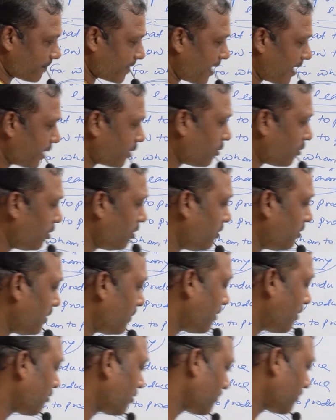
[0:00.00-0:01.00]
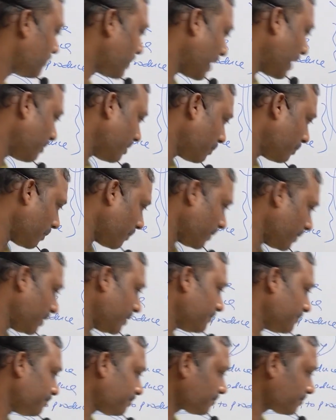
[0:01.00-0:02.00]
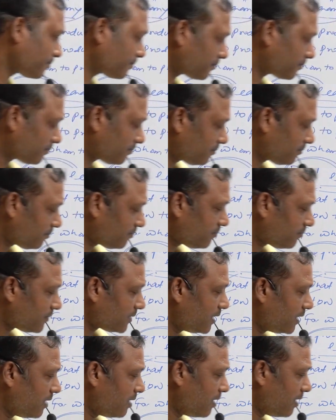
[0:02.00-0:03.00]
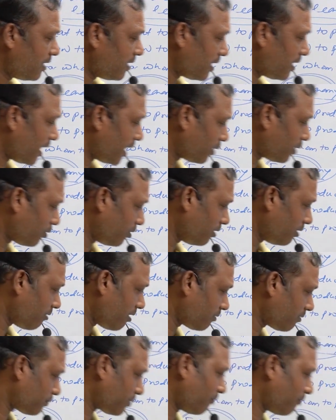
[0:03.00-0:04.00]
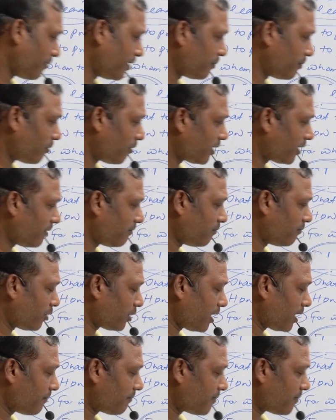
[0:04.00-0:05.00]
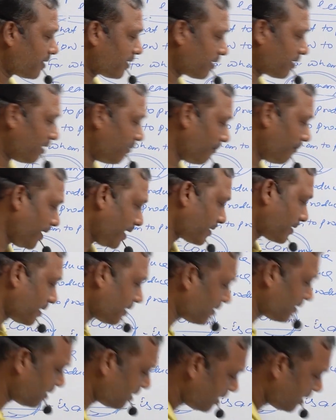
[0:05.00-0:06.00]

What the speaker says: I told you about private property. I told you about profit motive, competition.